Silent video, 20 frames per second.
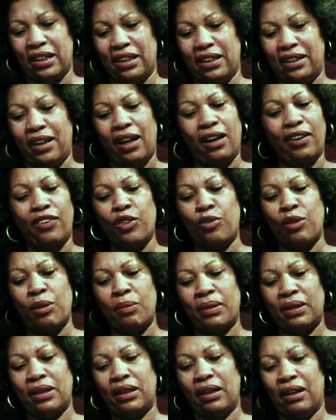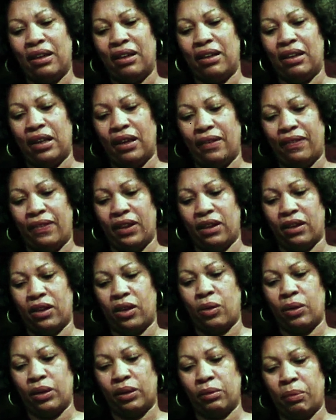None of the women left their
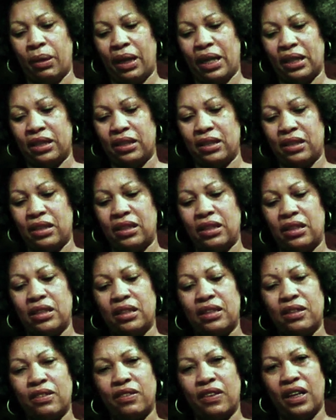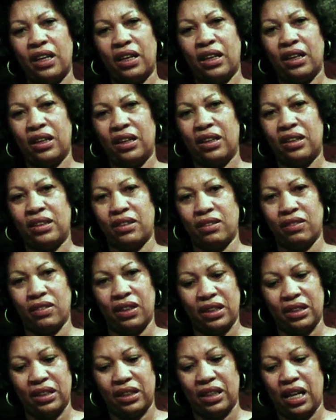quilt patches in disarray to
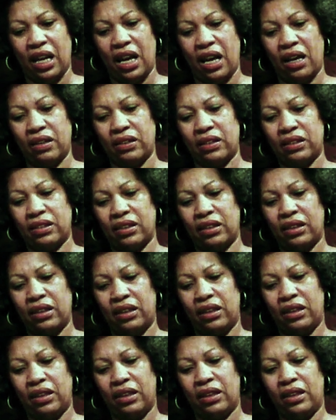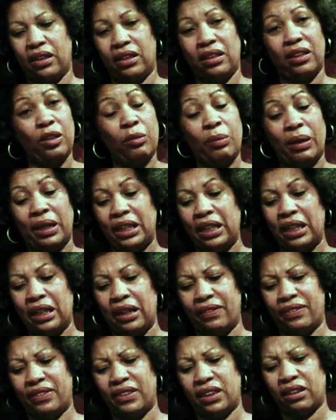run to the house. Nobody
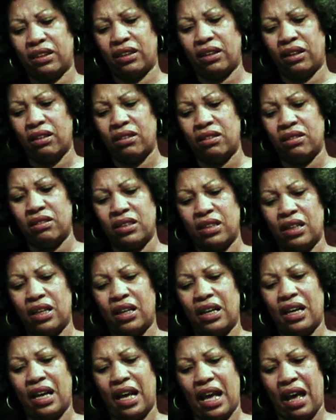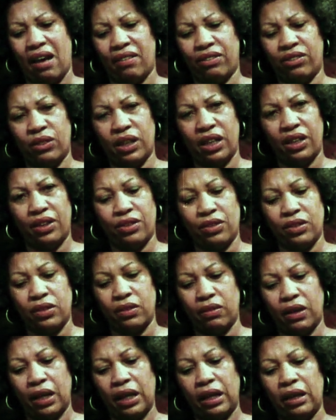left the clothes halfway through the
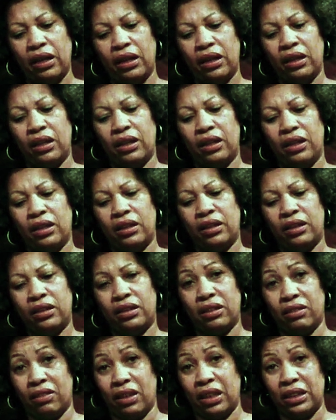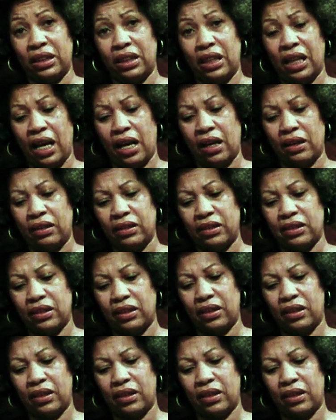wringer to run to the house.